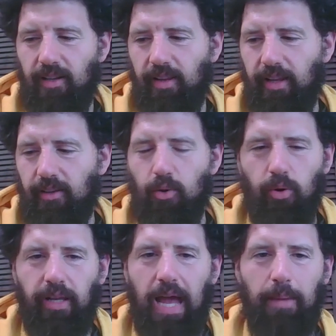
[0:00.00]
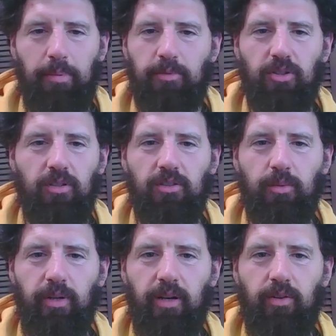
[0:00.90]
like corticapium circles or
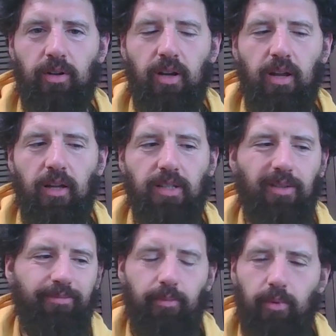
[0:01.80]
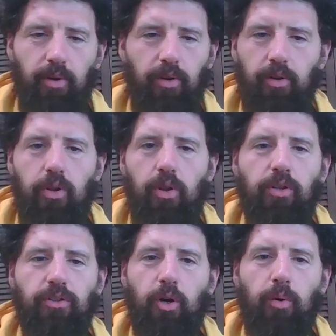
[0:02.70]
whatever. It's like,
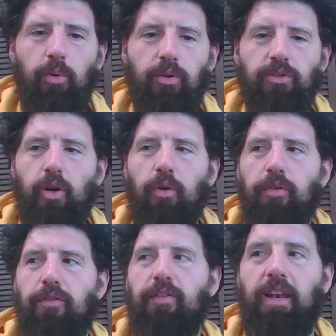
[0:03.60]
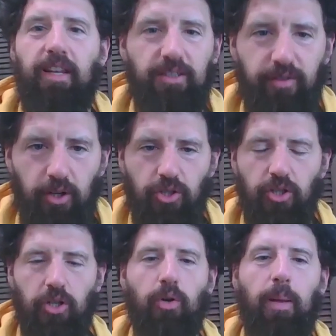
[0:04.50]
there's no fitness function.
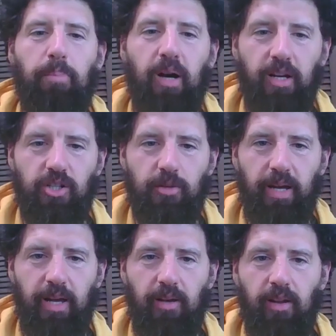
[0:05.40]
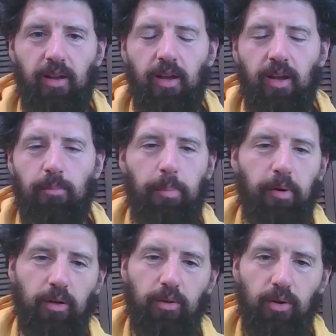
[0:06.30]
You don't get punished by it. But
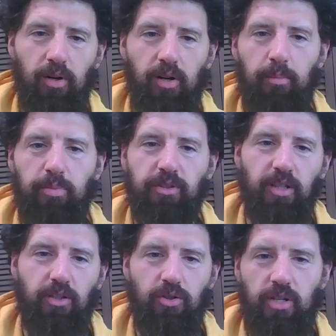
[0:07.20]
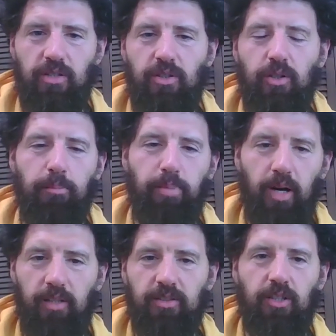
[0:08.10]
parkour, Brazilian jiu-jitsu,
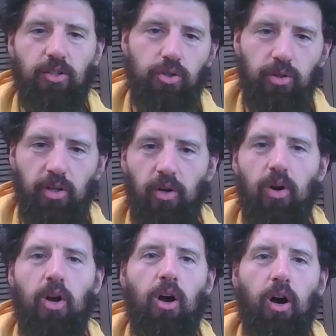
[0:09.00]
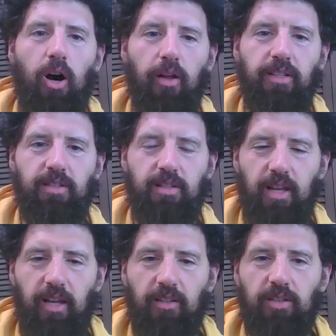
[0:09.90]
boxing, judo, all these
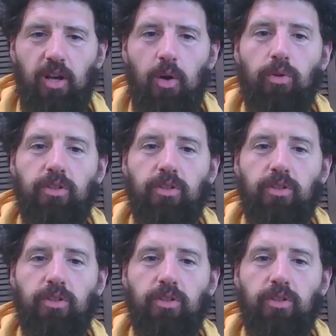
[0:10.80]
things will